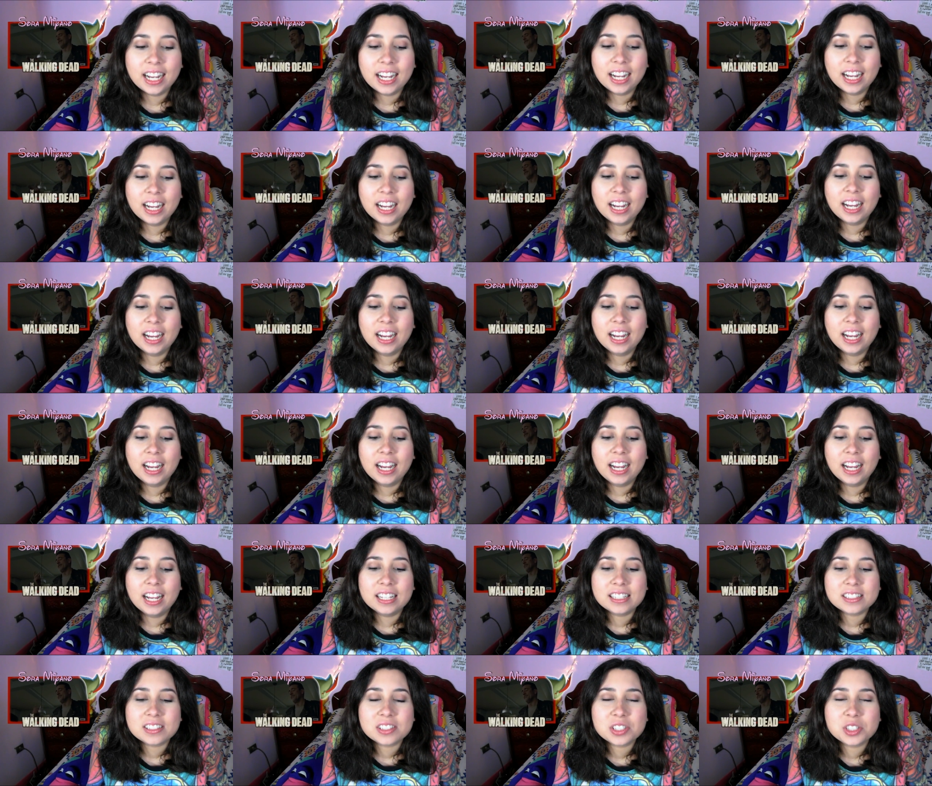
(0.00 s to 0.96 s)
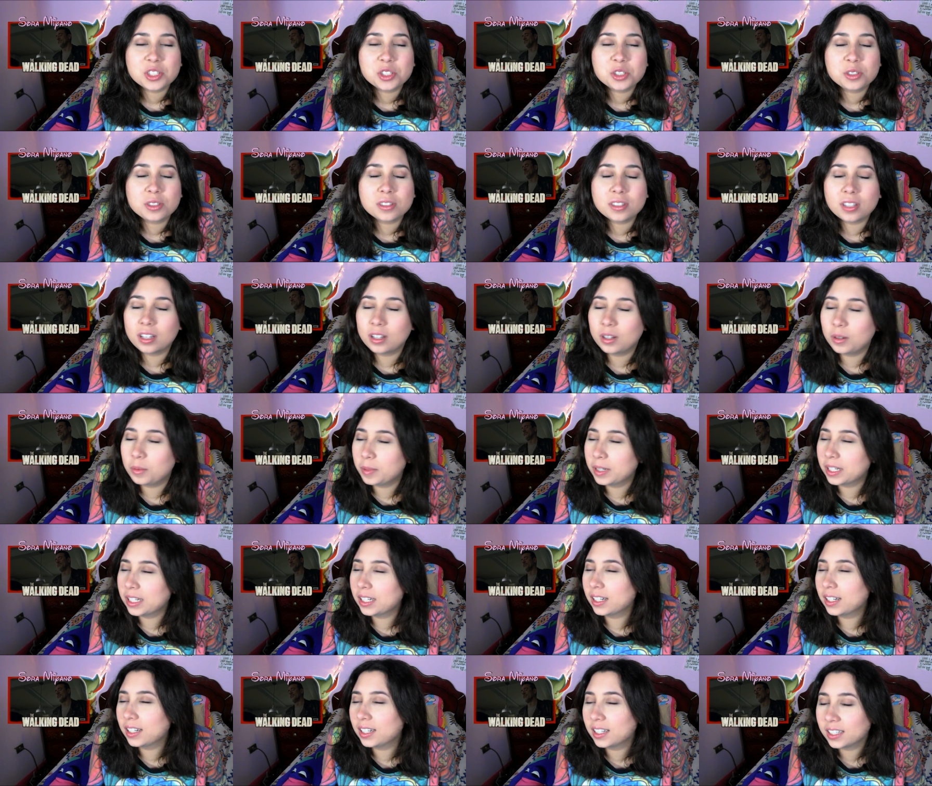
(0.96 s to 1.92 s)
Stand up. Oh my
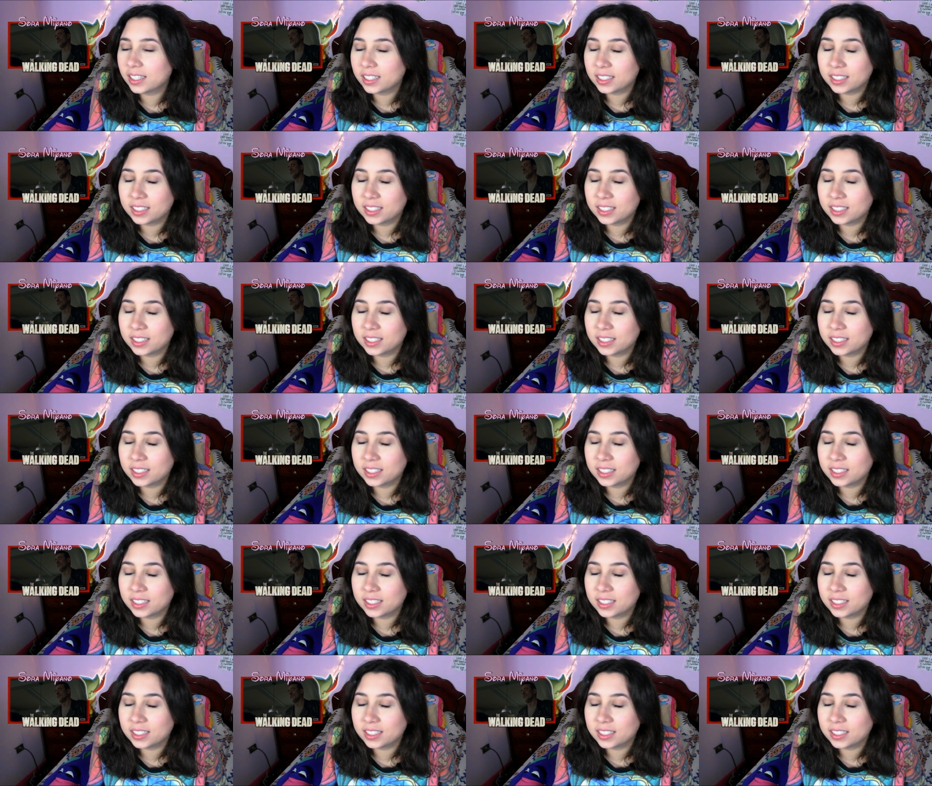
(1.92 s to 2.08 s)
god.